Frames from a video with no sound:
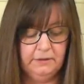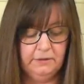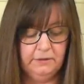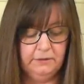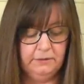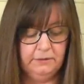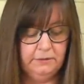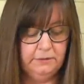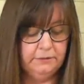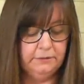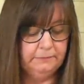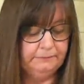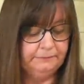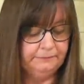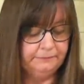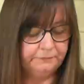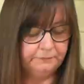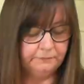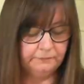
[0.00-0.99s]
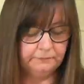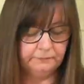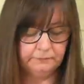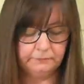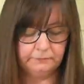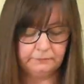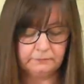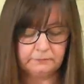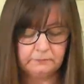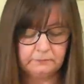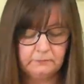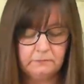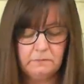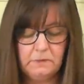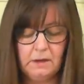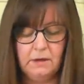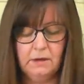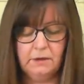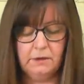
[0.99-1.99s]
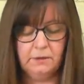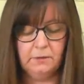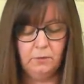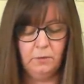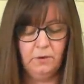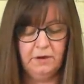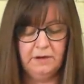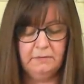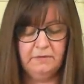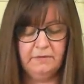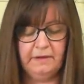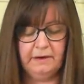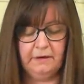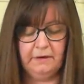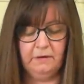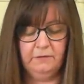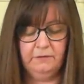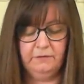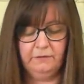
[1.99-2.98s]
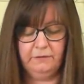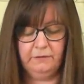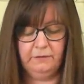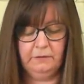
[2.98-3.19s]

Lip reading: good. I'm going to wipe that off.